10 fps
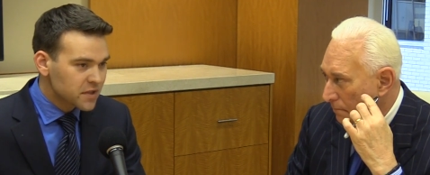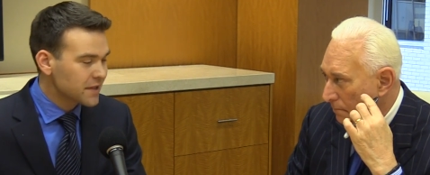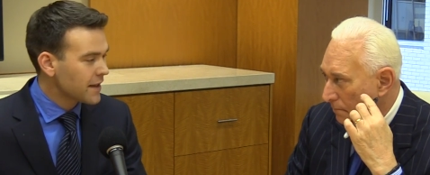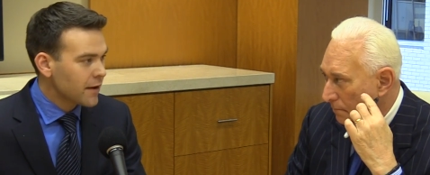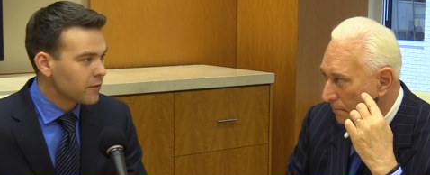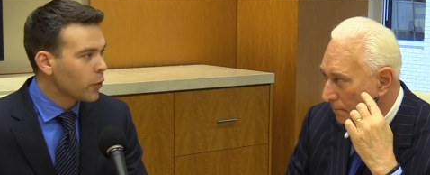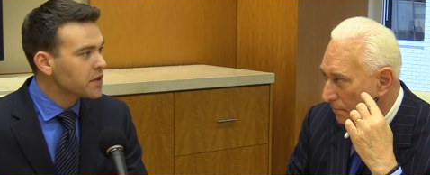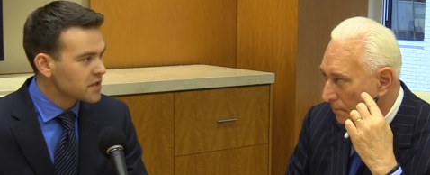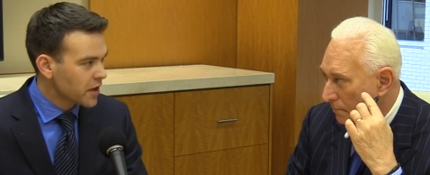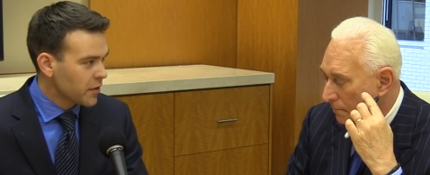Speaker 1: isn't that
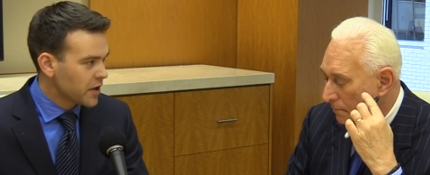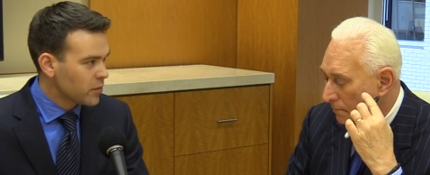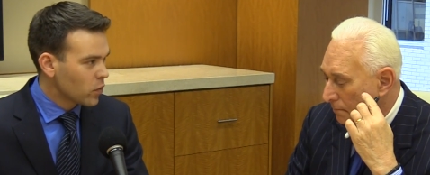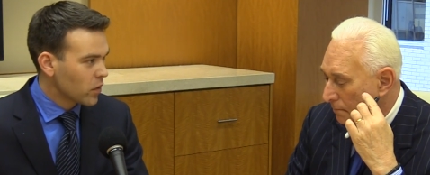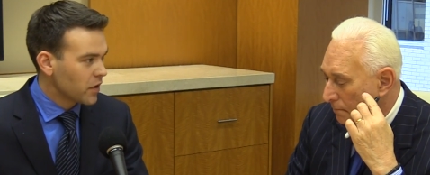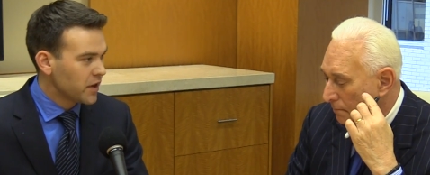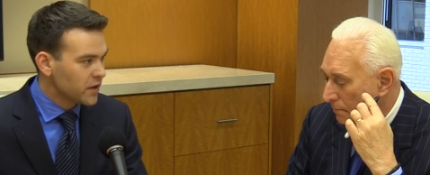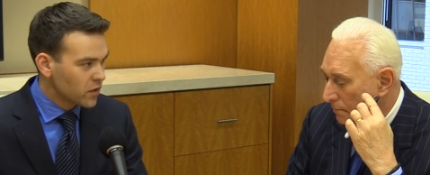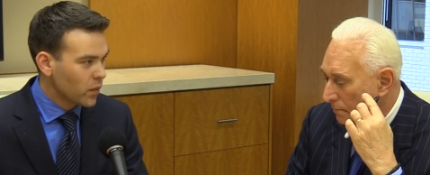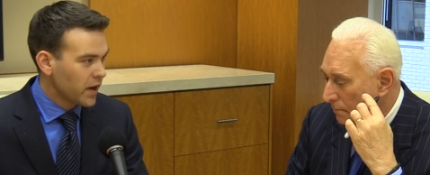voice there anymore
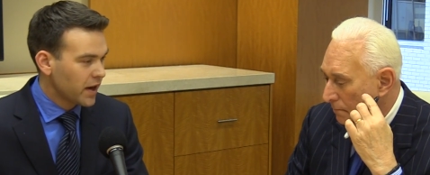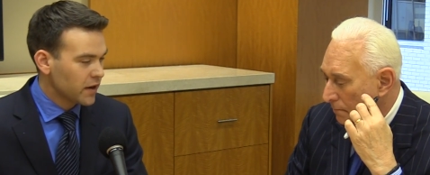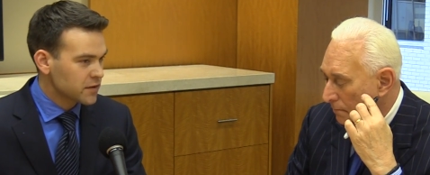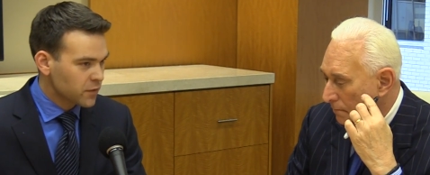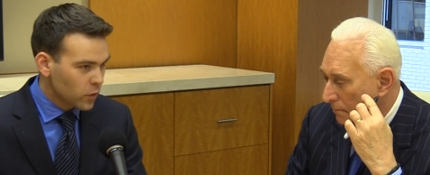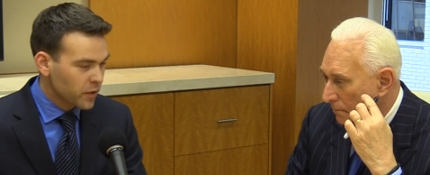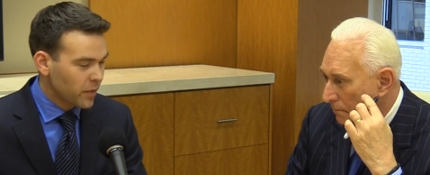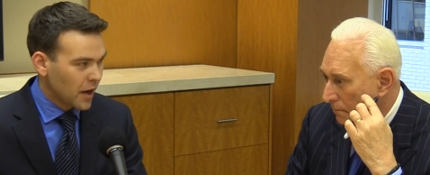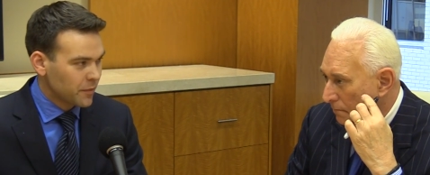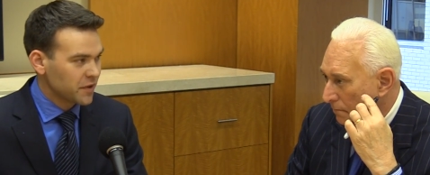in the White House for the
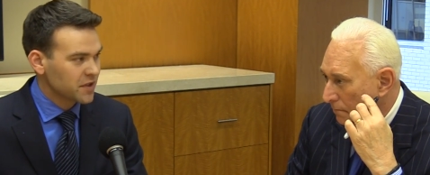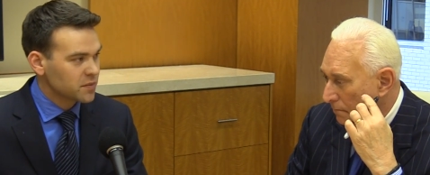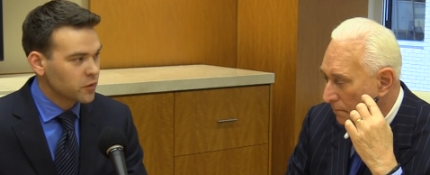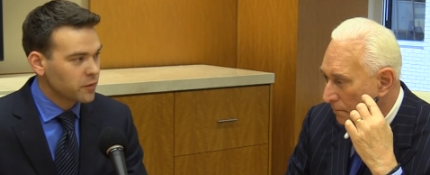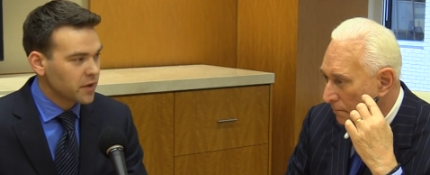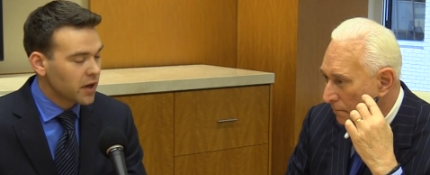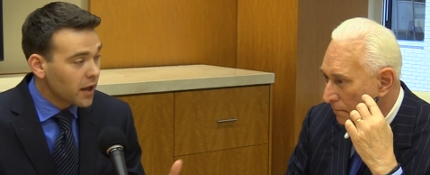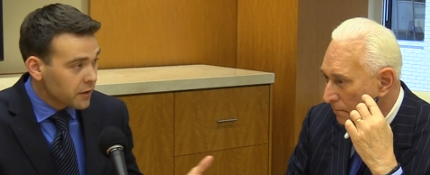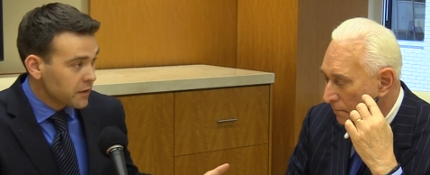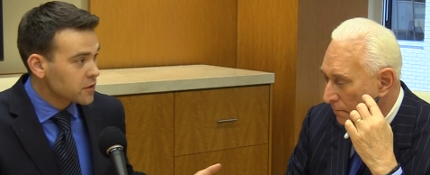populist movement
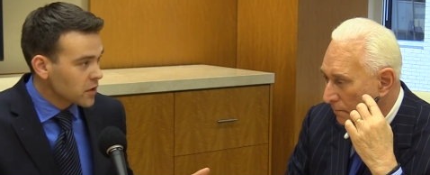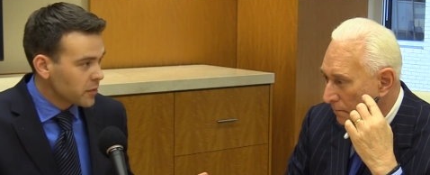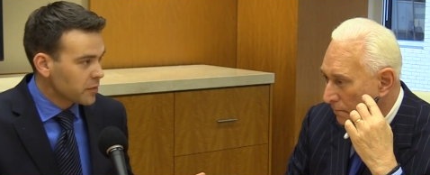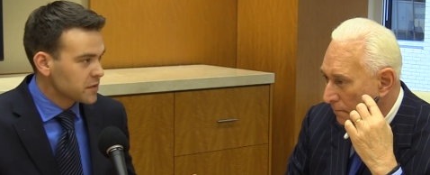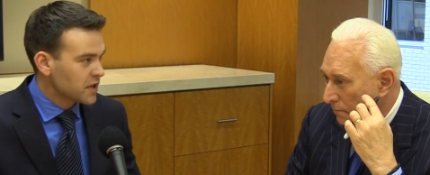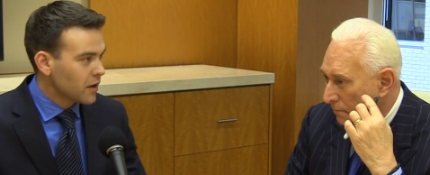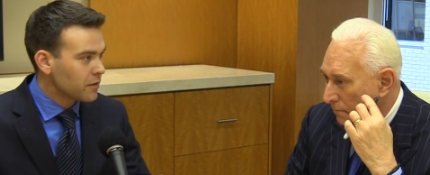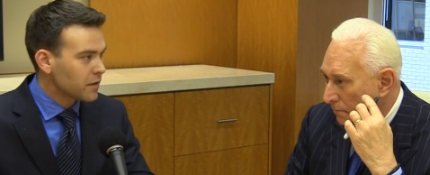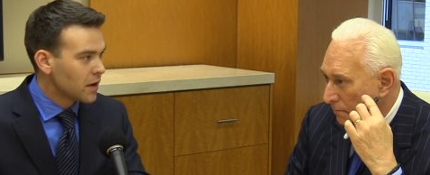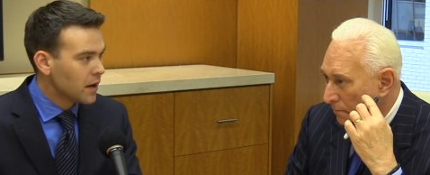other than Trump
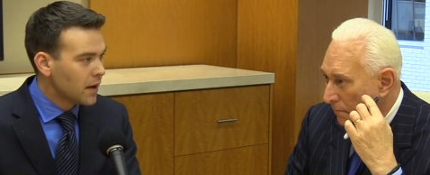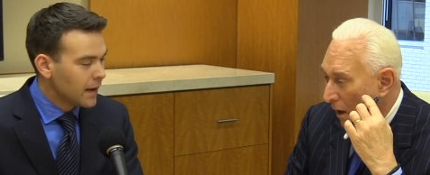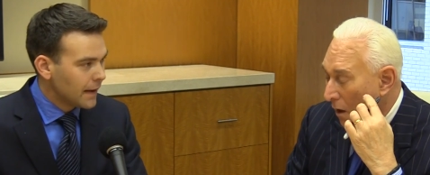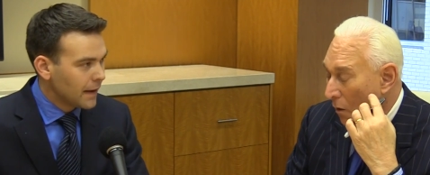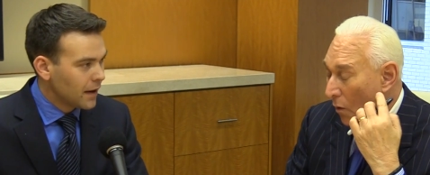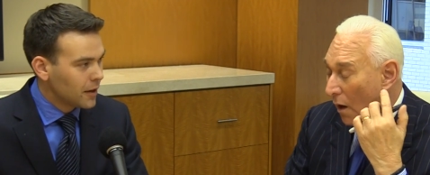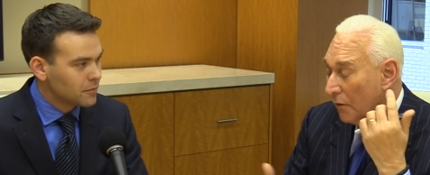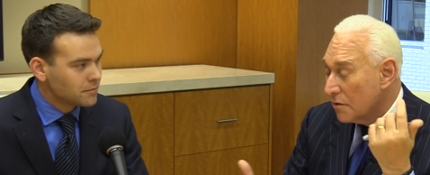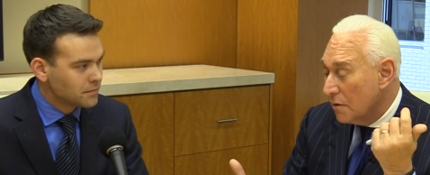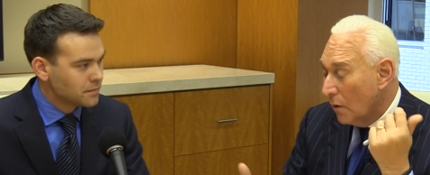himself.
Speaker 2: Well,
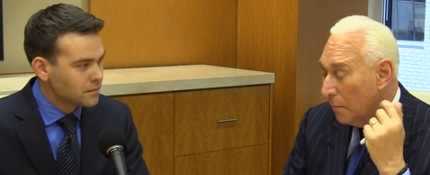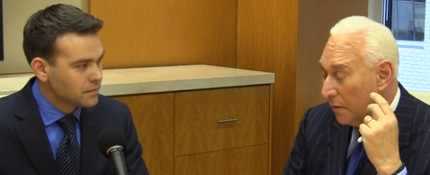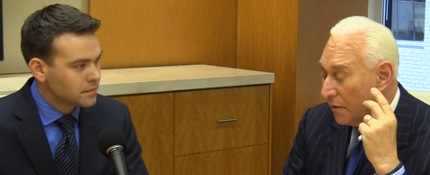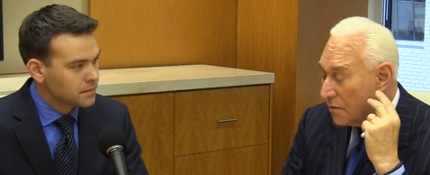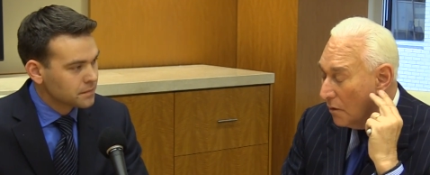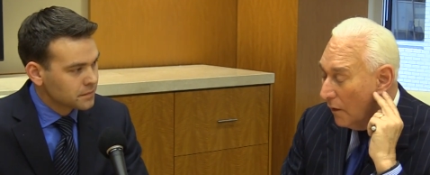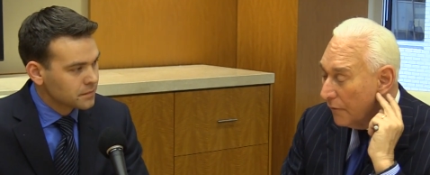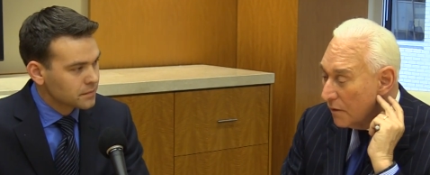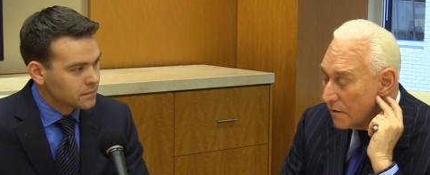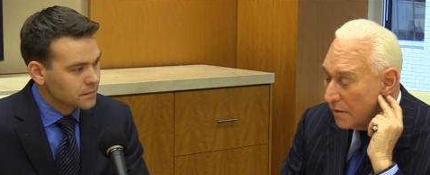there's no
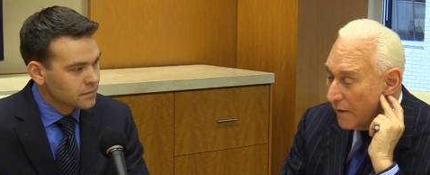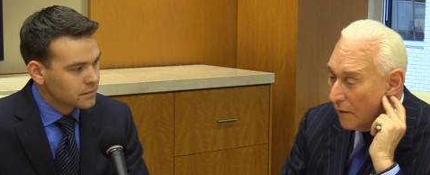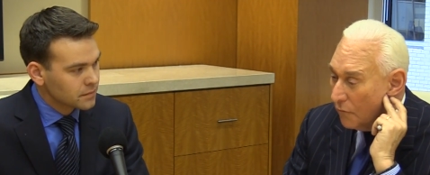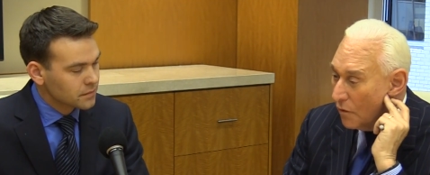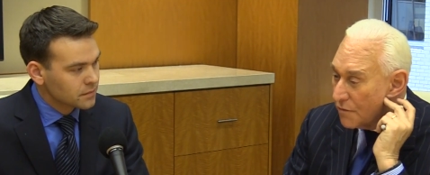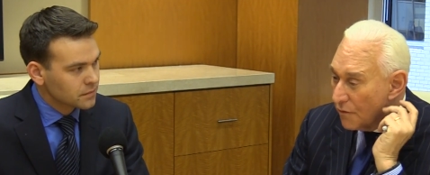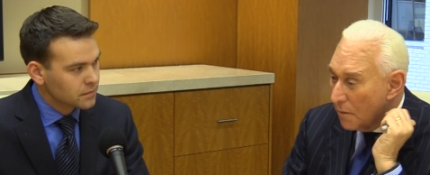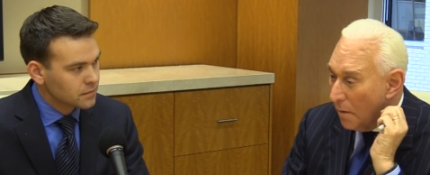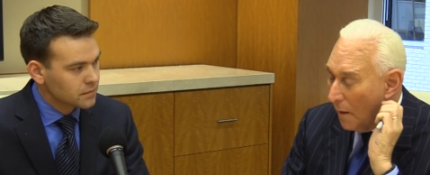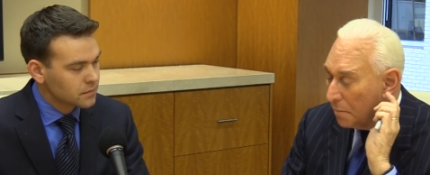evidence that that voice for the
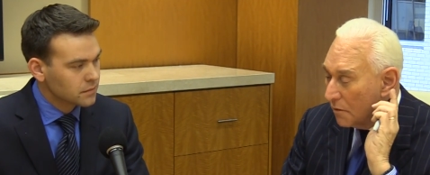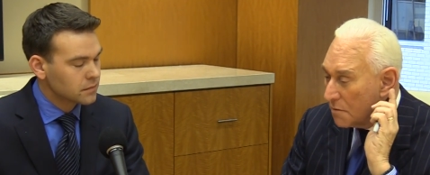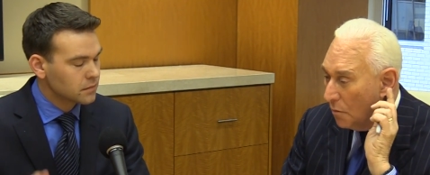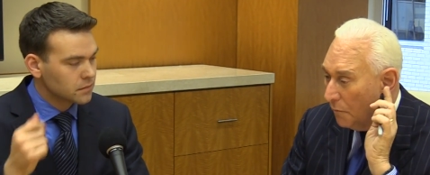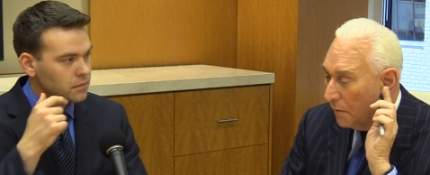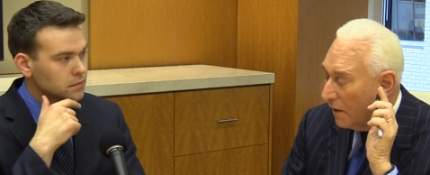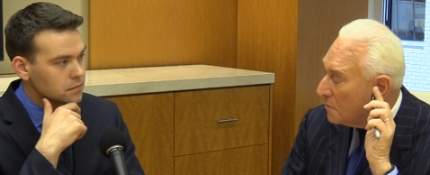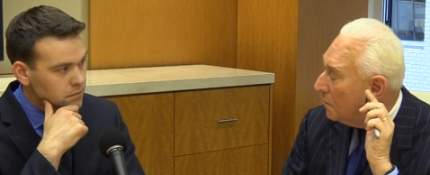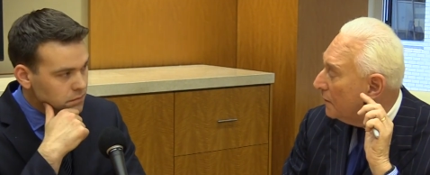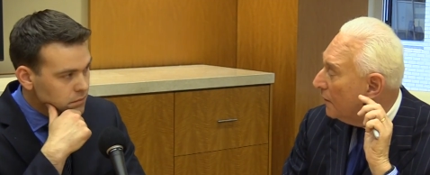populist movement has
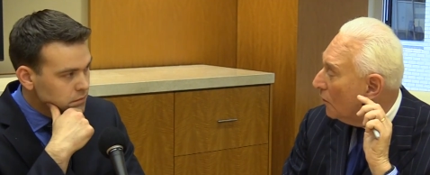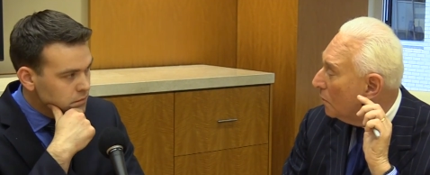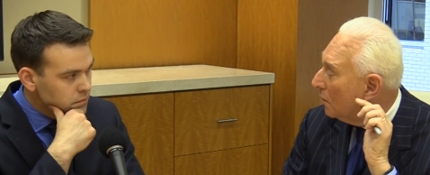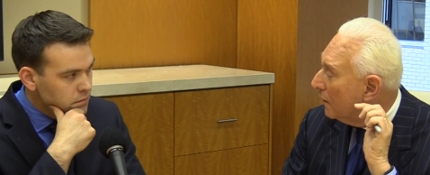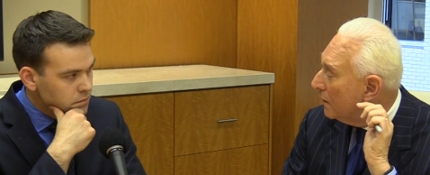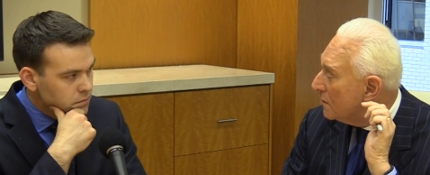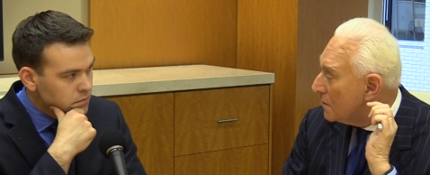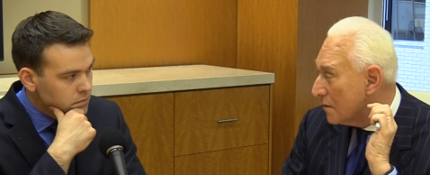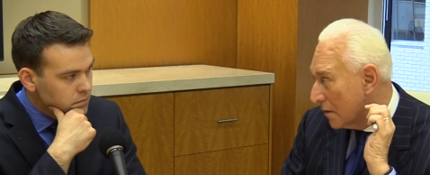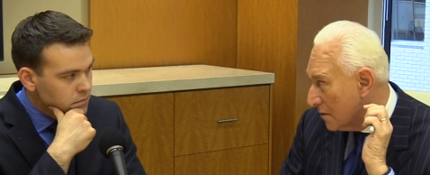been terribly
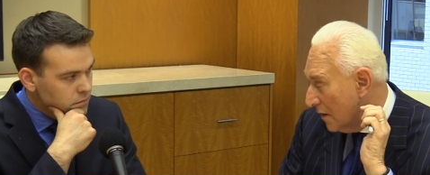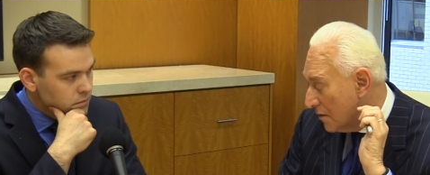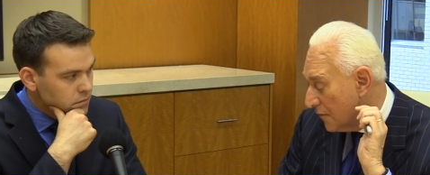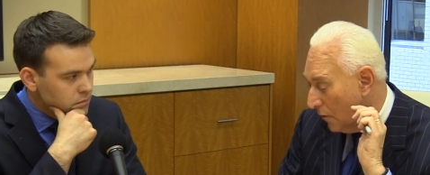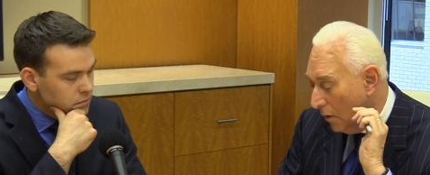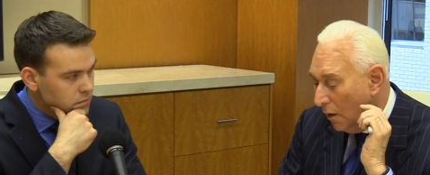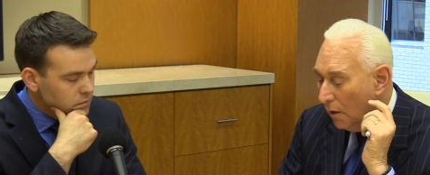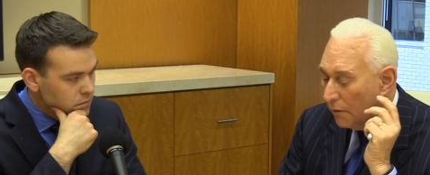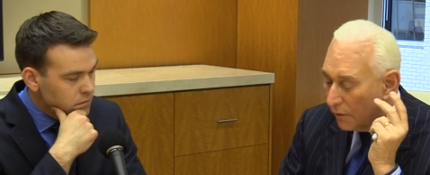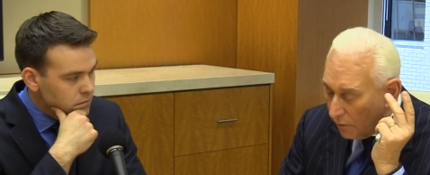successful.
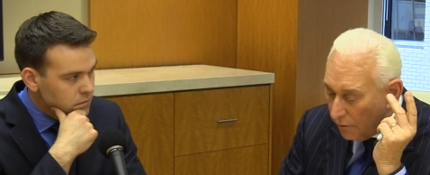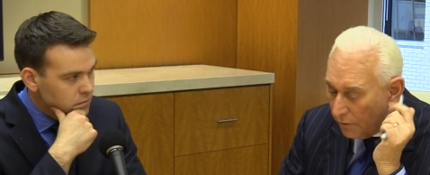The good